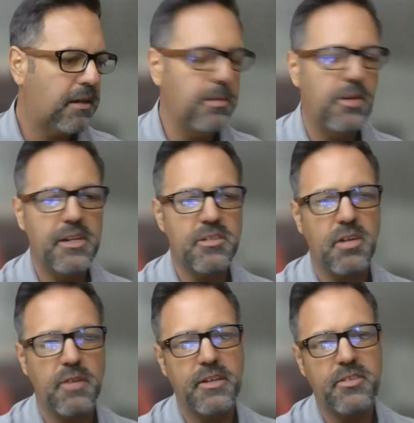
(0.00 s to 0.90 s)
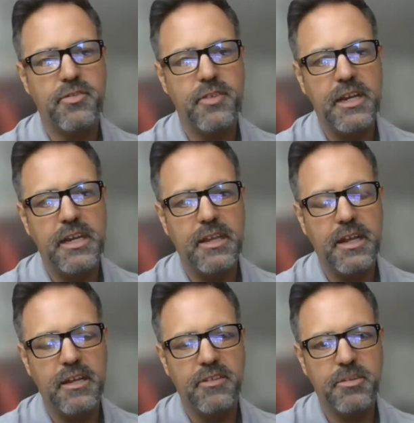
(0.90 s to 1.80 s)
community service fee
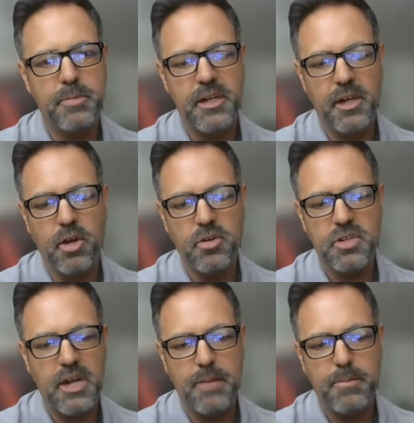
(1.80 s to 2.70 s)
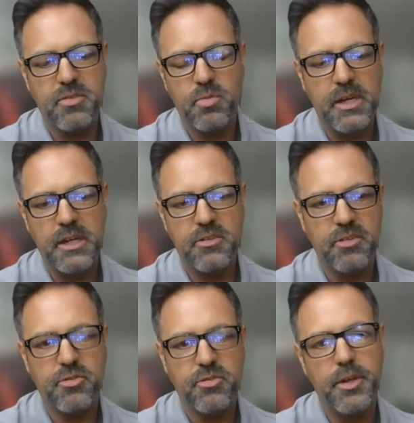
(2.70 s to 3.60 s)
that is to be negotiated between
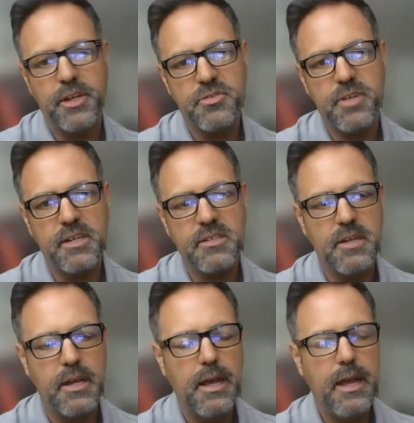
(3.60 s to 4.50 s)
the school districts